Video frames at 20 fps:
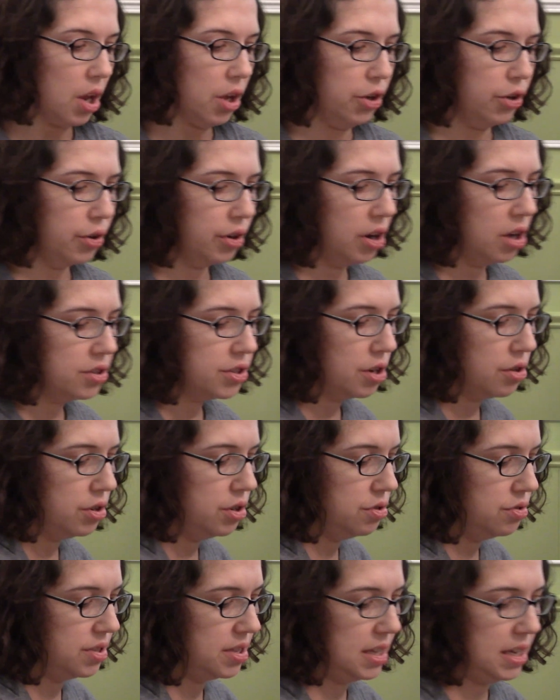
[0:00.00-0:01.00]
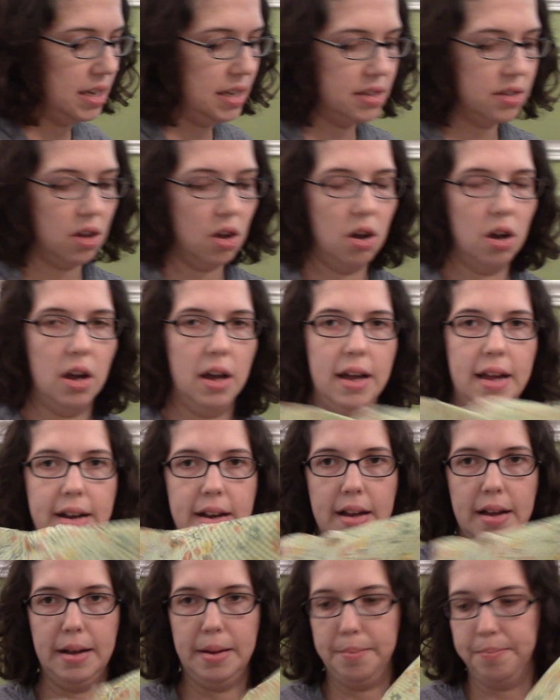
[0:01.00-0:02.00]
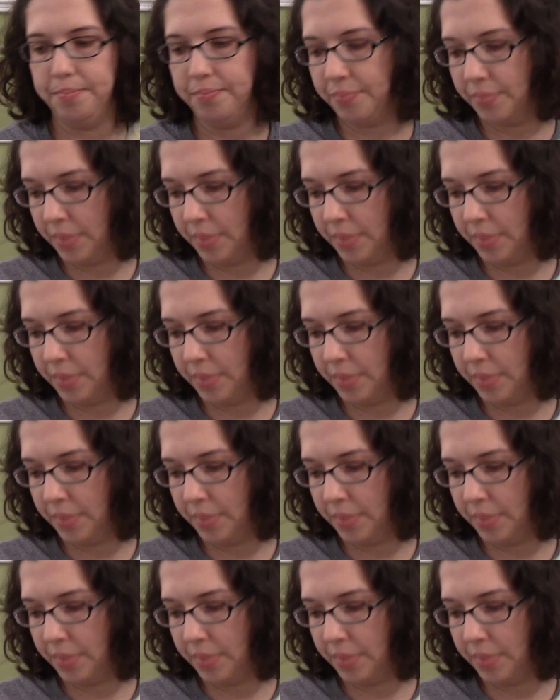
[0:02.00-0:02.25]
You can also use these on